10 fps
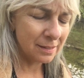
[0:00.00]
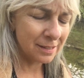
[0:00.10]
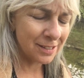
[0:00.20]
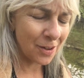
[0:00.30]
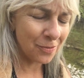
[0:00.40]

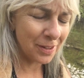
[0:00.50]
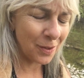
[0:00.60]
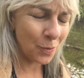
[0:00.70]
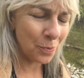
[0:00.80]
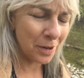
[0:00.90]

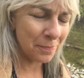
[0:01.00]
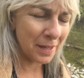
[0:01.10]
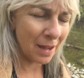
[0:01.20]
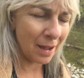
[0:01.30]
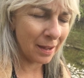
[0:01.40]
softly open up
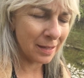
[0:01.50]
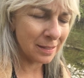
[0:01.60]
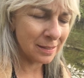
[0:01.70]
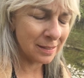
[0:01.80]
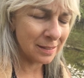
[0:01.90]
the
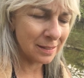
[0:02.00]
eyes,